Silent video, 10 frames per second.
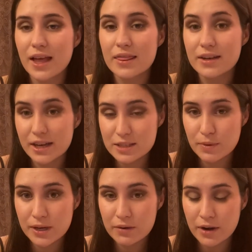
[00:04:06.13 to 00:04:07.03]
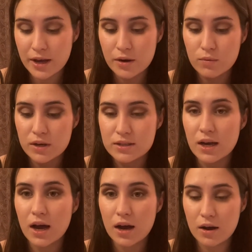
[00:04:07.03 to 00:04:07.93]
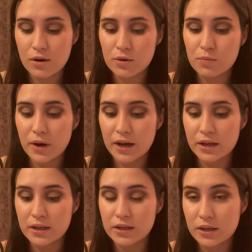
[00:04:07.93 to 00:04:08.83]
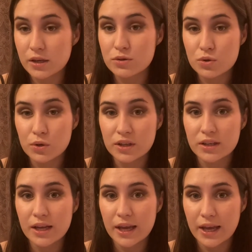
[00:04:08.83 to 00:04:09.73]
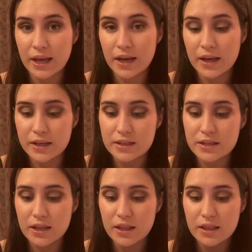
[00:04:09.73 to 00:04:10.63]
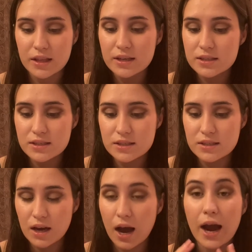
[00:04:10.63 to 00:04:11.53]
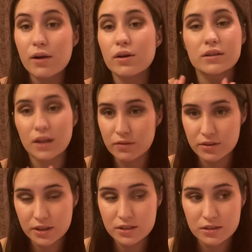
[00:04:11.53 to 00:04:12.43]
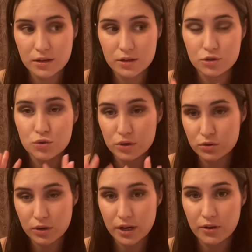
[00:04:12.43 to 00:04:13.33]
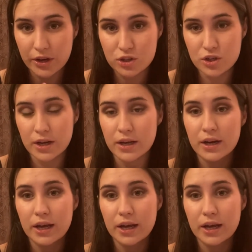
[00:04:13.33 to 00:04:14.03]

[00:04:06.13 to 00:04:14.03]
The next book I read was Hao by Ye Chun and this, I loved this short story collection.